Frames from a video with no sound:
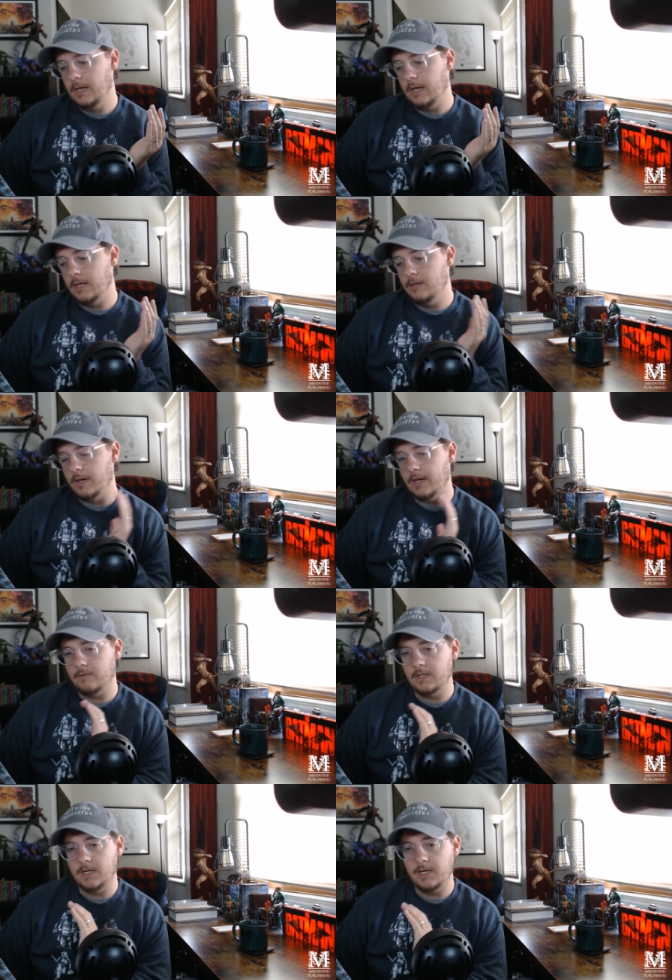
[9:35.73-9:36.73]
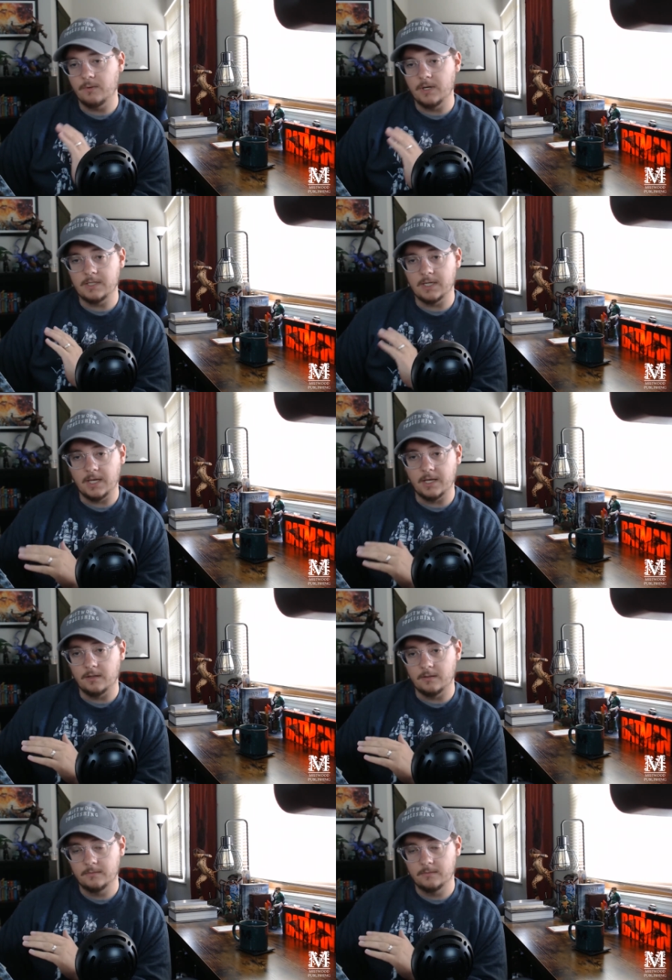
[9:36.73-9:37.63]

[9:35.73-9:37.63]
and you have the gateway to hell.